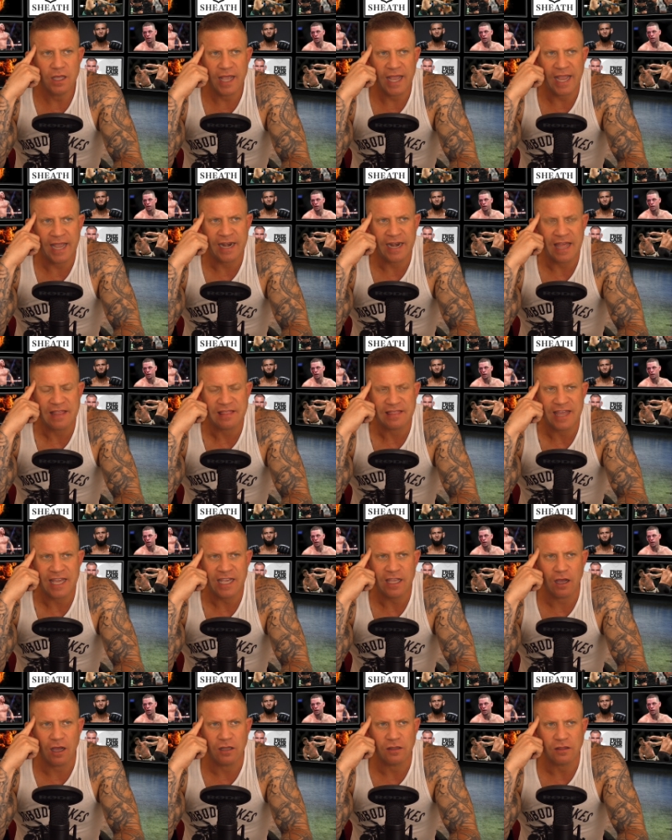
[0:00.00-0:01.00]
And I
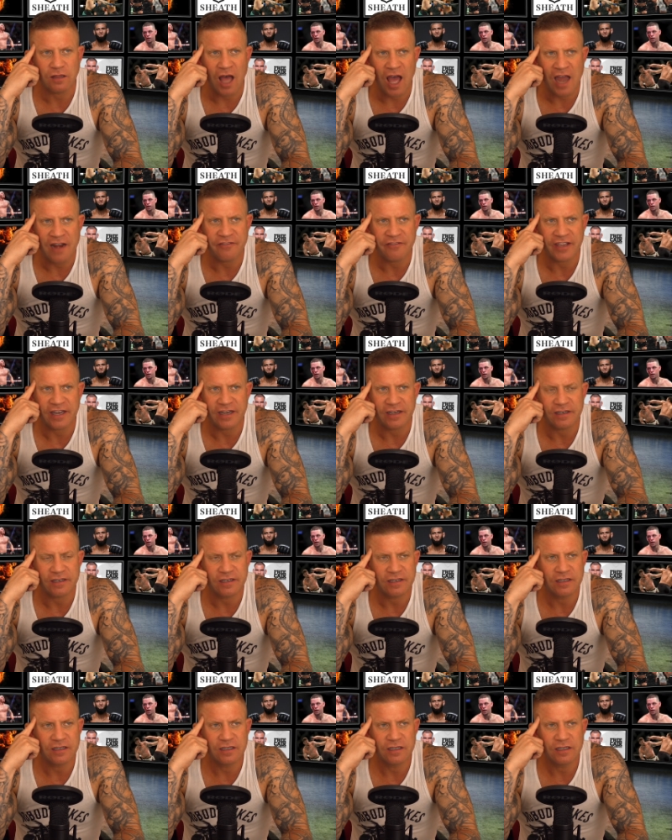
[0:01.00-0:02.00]
think a lot of it
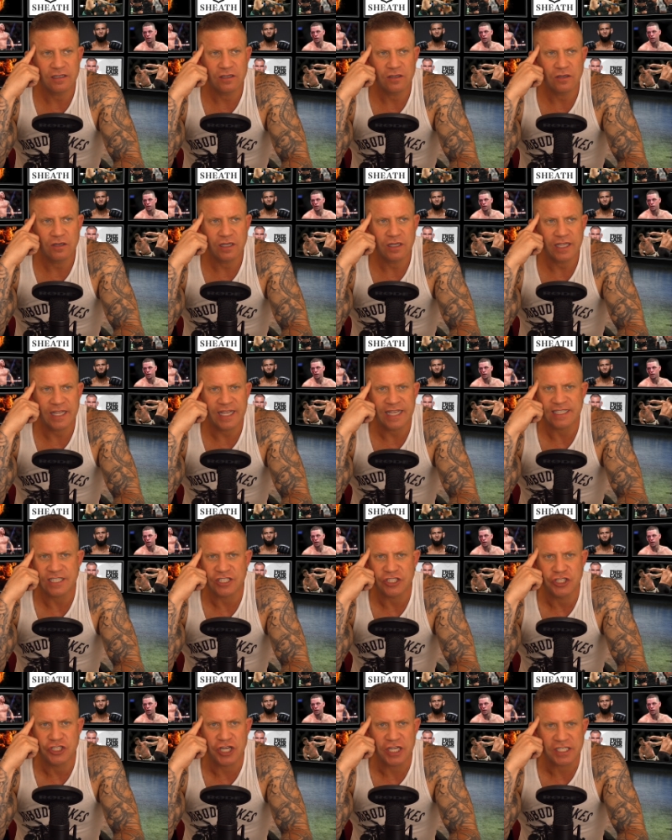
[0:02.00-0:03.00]

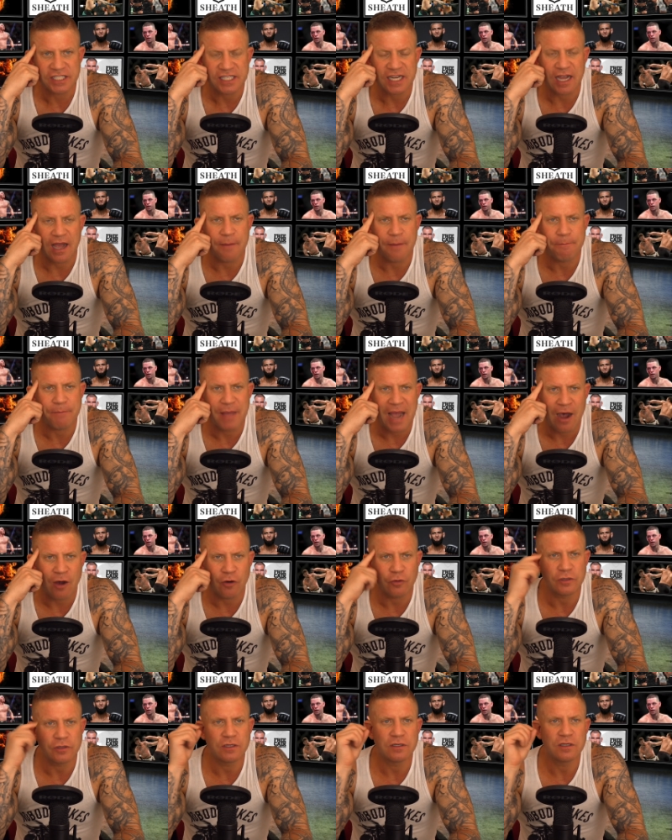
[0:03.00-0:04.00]
is just
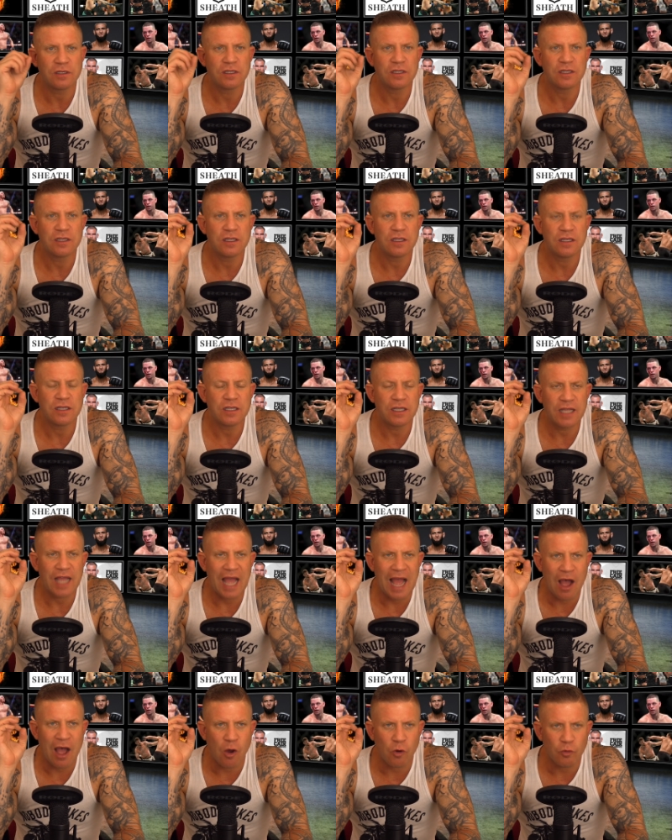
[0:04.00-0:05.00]
about
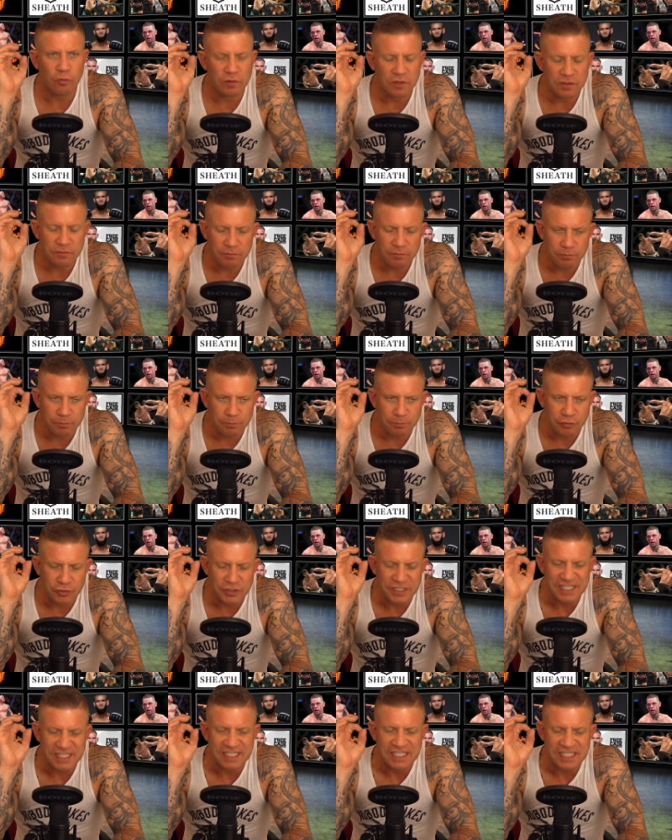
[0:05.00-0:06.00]
how
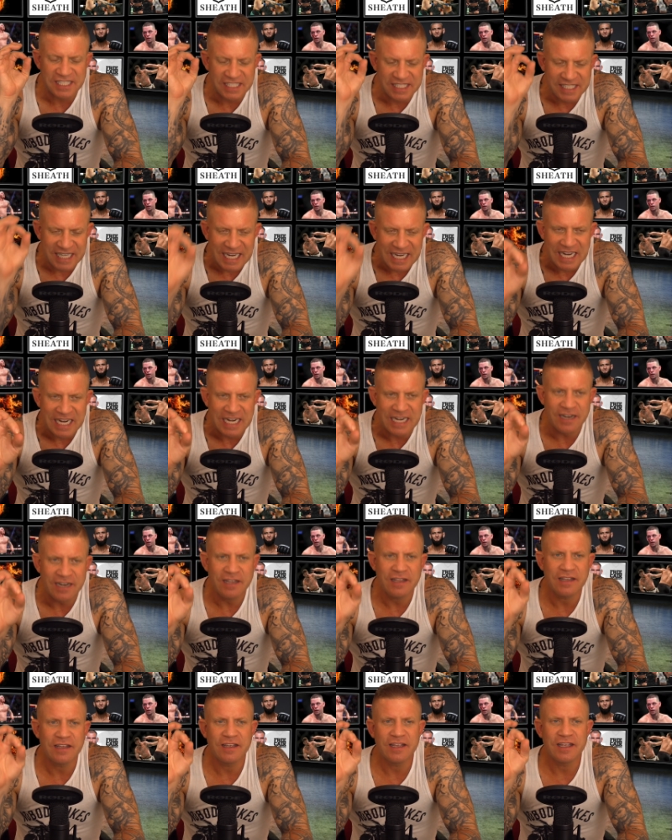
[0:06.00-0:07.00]

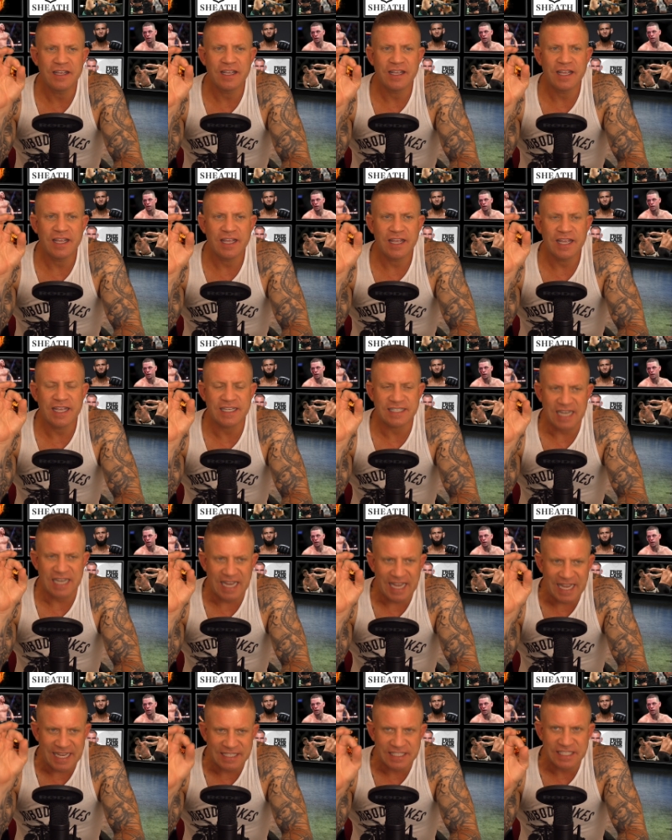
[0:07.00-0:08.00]
pristine his
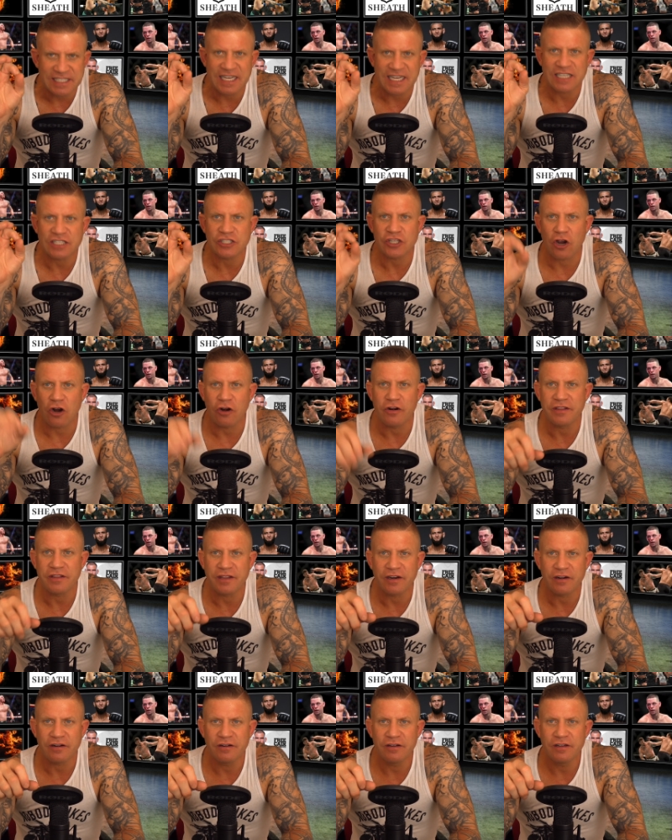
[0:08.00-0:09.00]
instincts are in
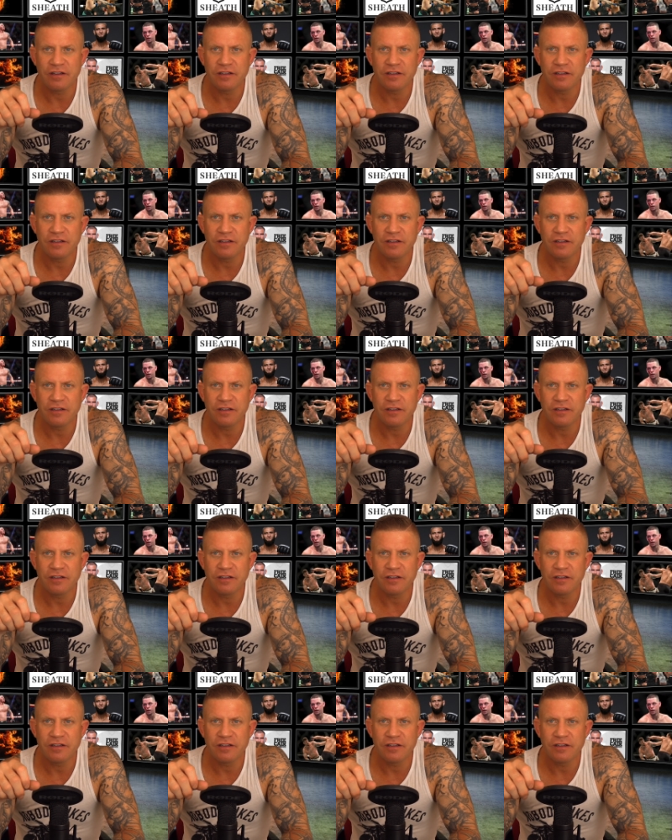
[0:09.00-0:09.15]
there.